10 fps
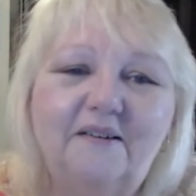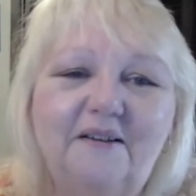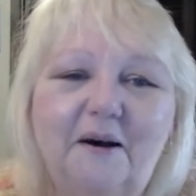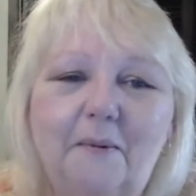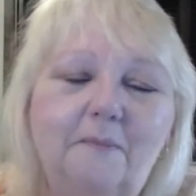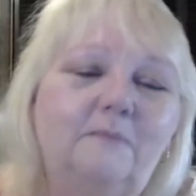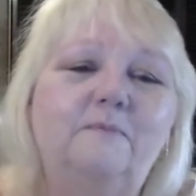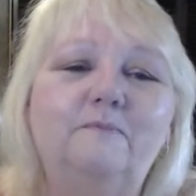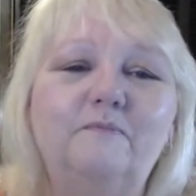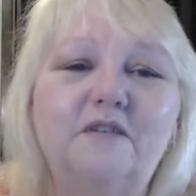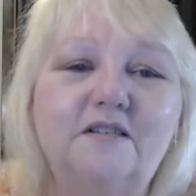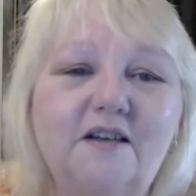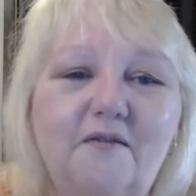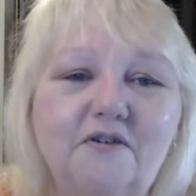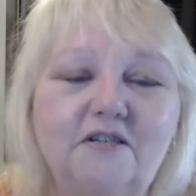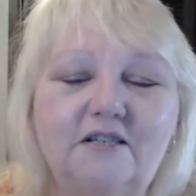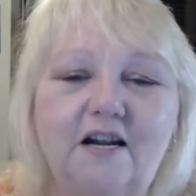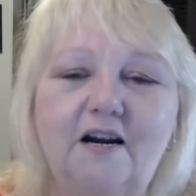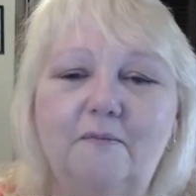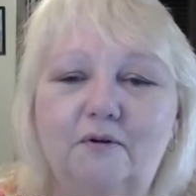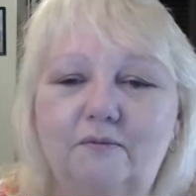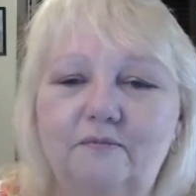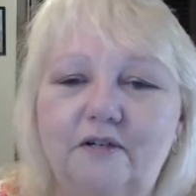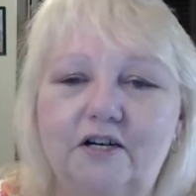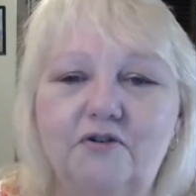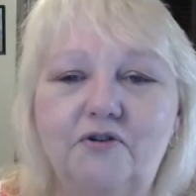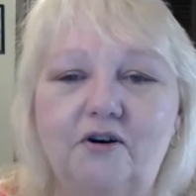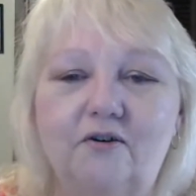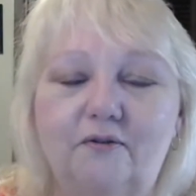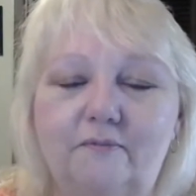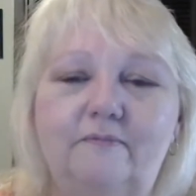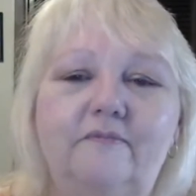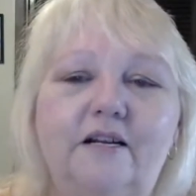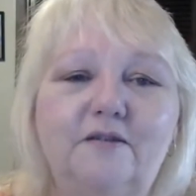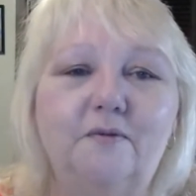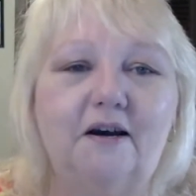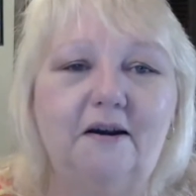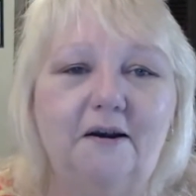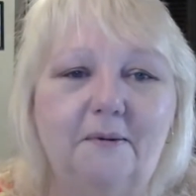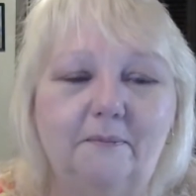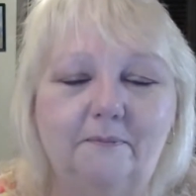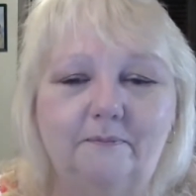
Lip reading: Yep. Discover Sustainable. Country girl. That's what I am.